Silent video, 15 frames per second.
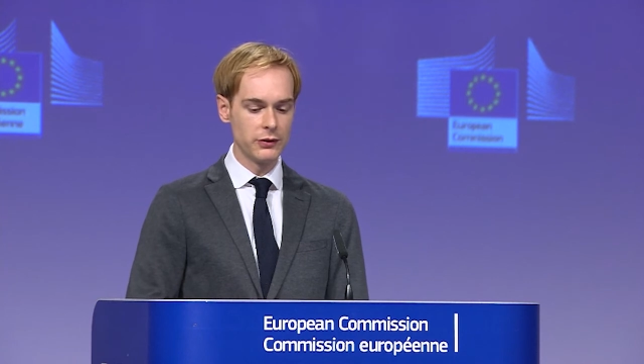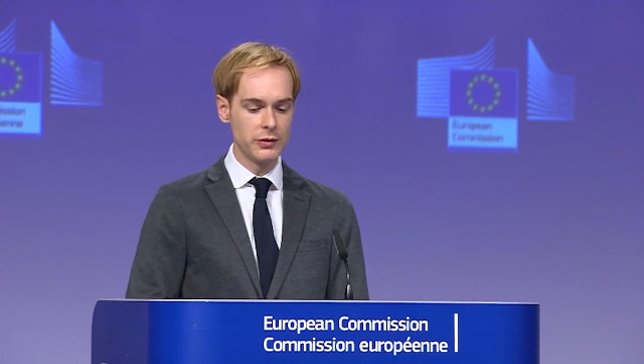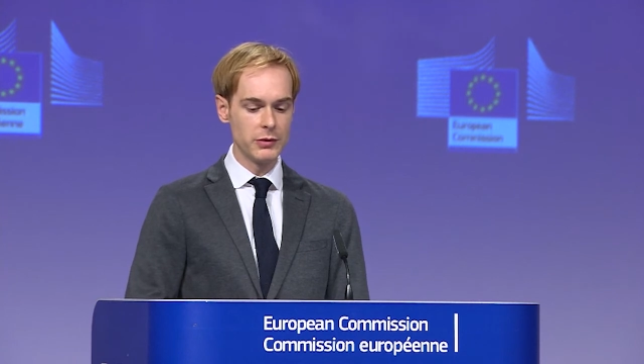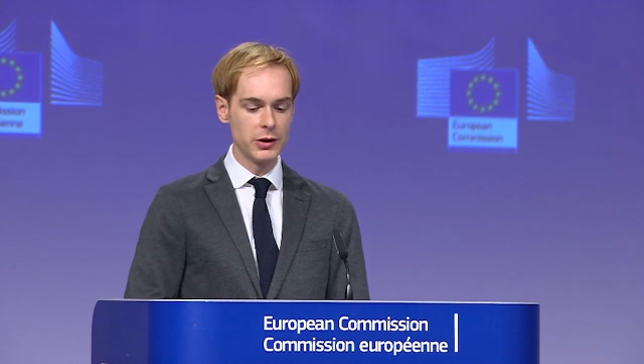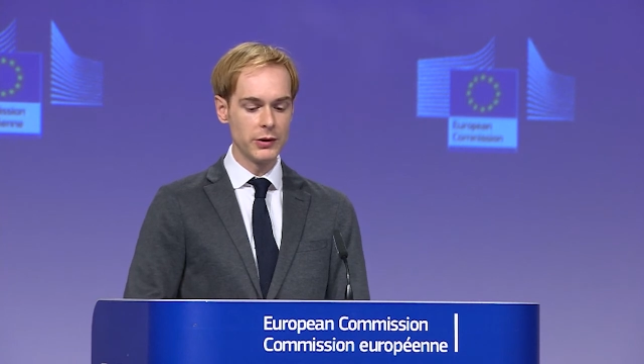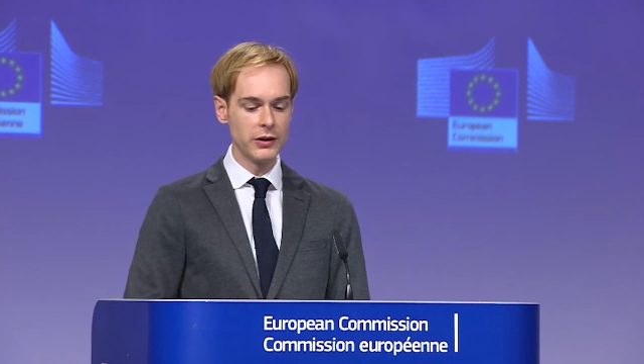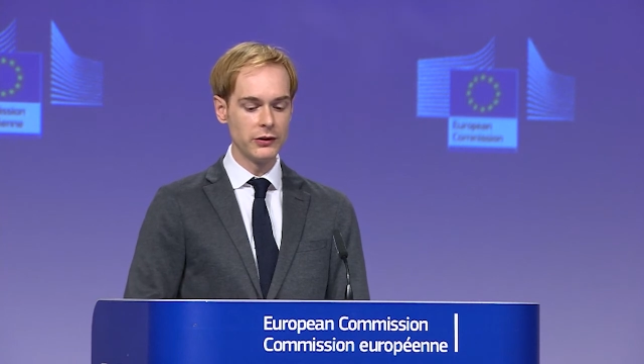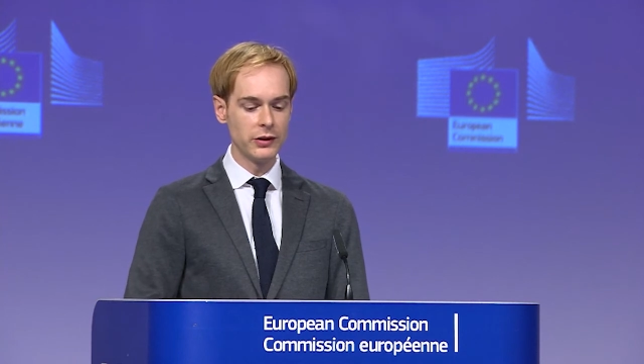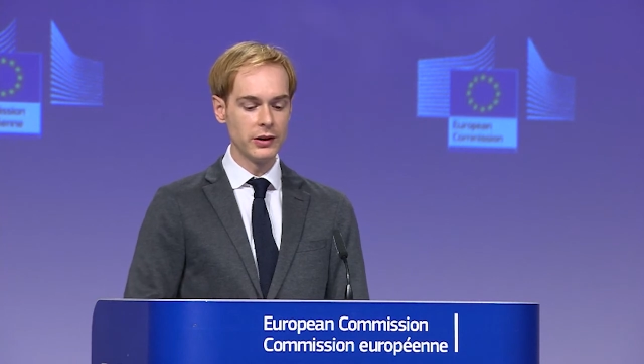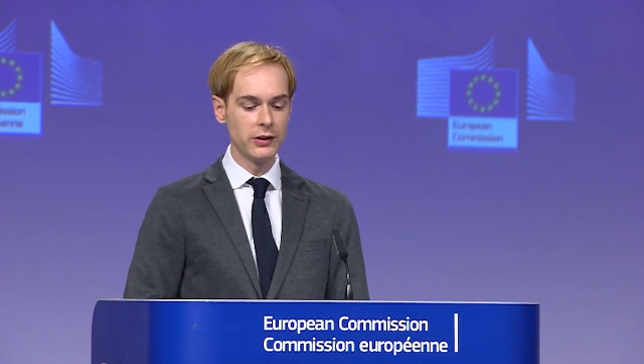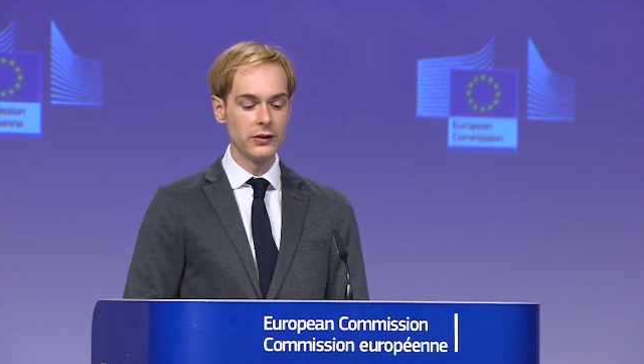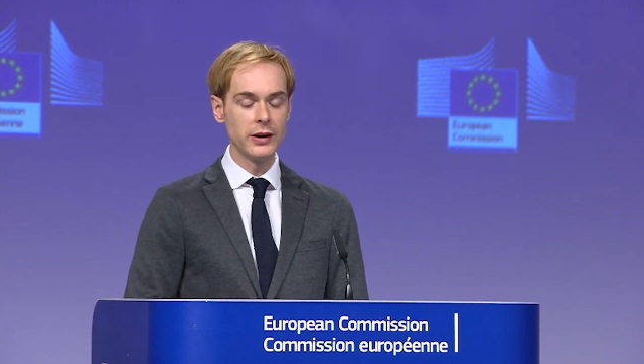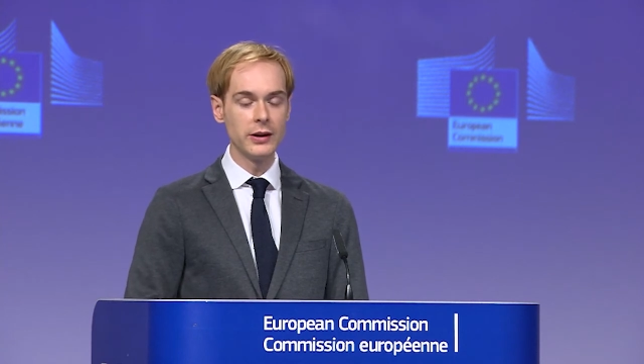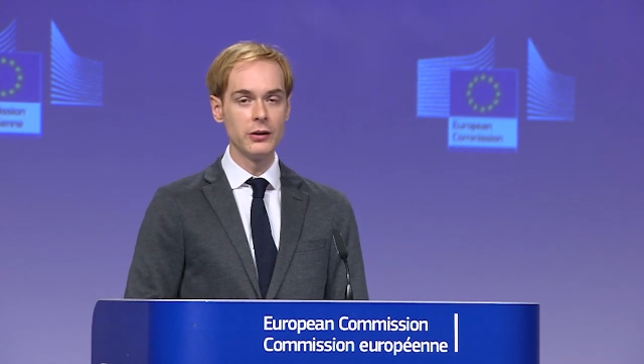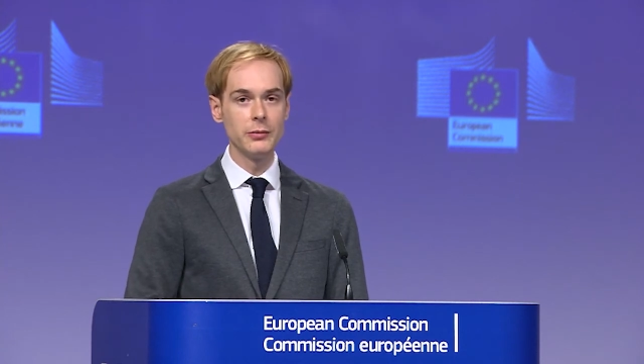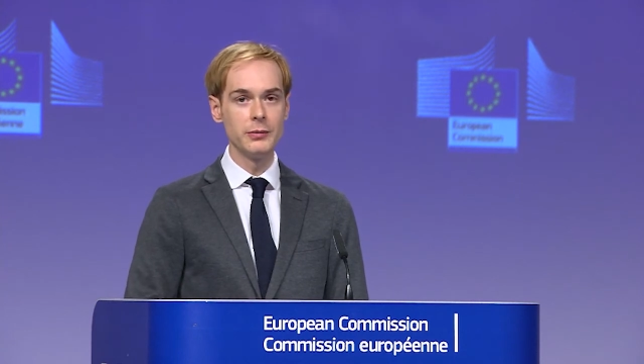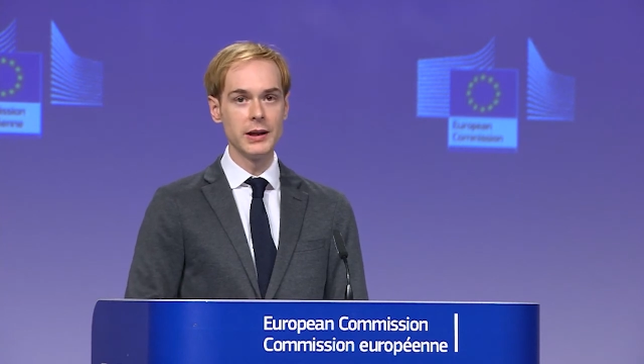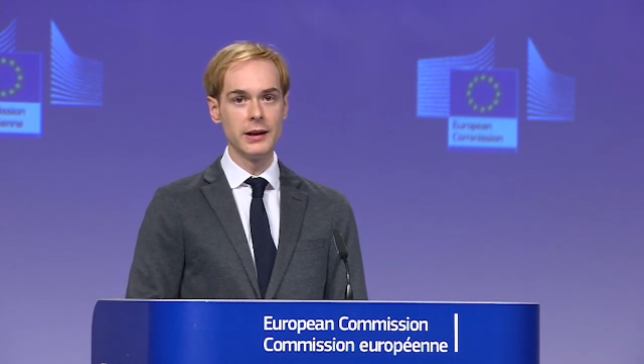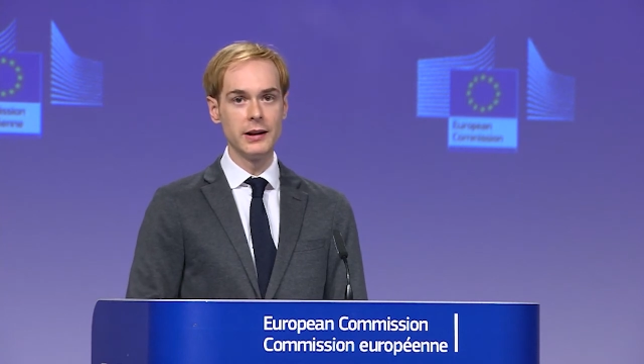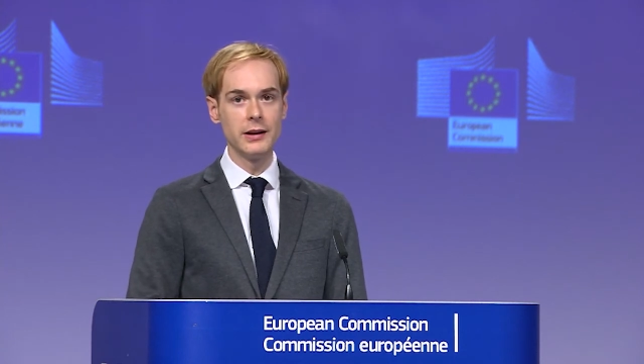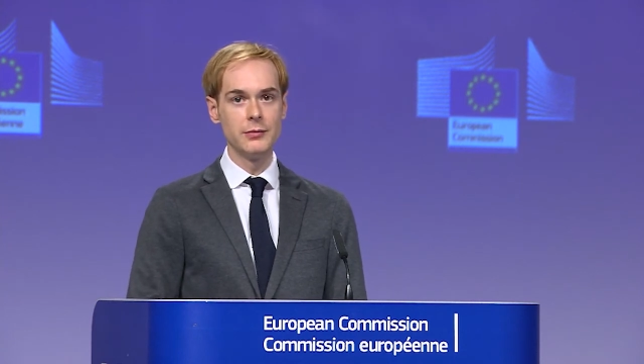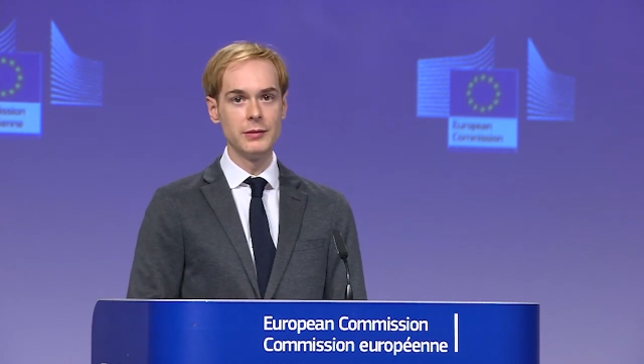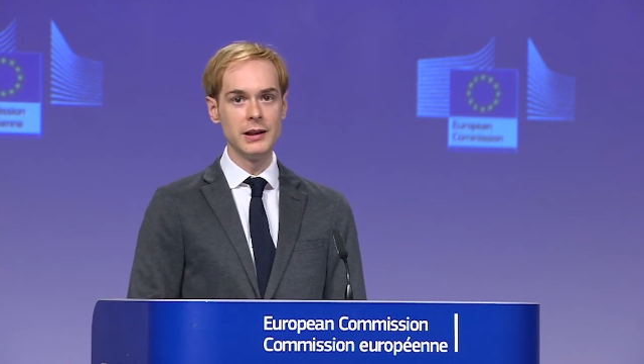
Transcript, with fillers: for Immigration and Asylum in their